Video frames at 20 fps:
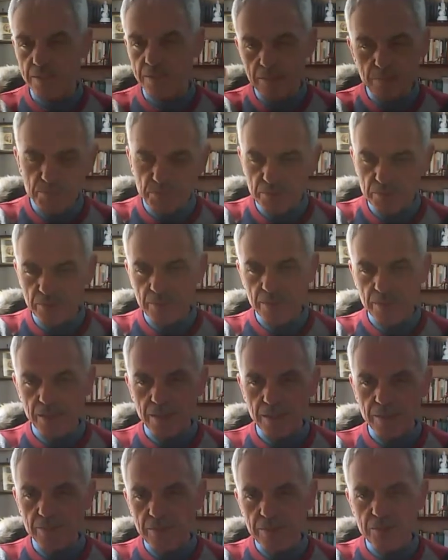Simple
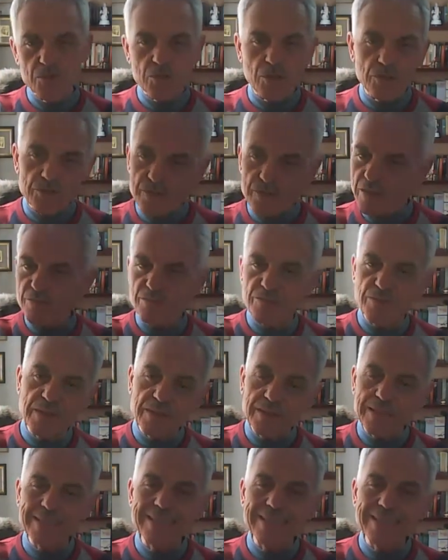image of something